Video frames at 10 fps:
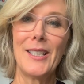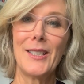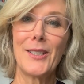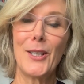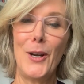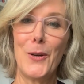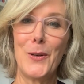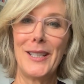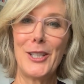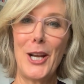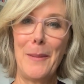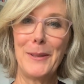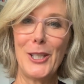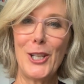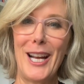So,
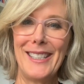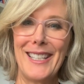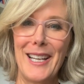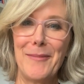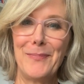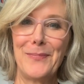Chaplain chat time.